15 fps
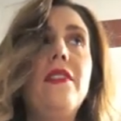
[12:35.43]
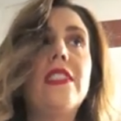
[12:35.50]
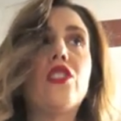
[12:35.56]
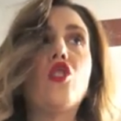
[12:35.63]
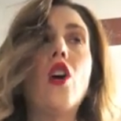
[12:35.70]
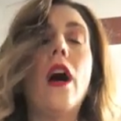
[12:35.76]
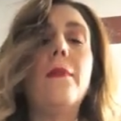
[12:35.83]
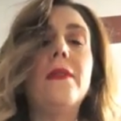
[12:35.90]
it's
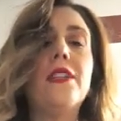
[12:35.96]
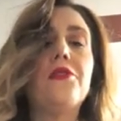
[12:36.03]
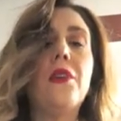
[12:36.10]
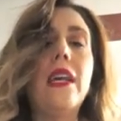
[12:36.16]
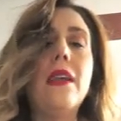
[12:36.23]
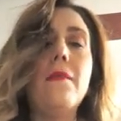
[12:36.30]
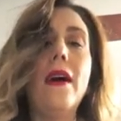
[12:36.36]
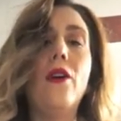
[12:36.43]
cropped. It's
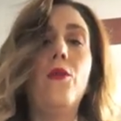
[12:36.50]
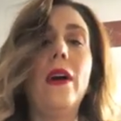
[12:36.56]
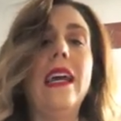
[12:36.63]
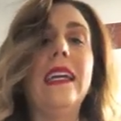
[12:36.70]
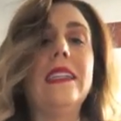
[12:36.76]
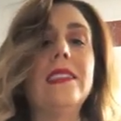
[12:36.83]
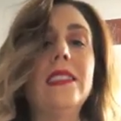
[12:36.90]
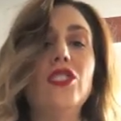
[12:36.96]
right at my
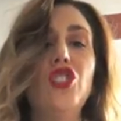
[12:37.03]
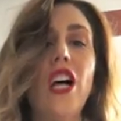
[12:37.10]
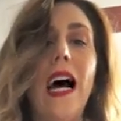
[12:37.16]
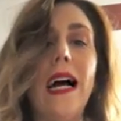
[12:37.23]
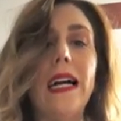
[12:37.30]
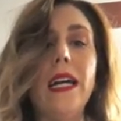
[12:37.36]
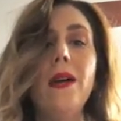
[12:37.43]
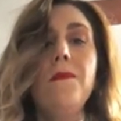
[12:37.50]
waist
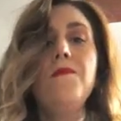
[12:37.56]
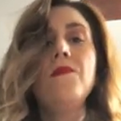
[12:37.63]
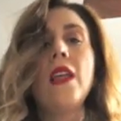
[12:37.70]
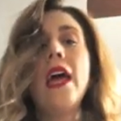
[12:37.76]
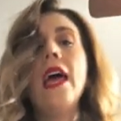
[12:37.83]
jacket.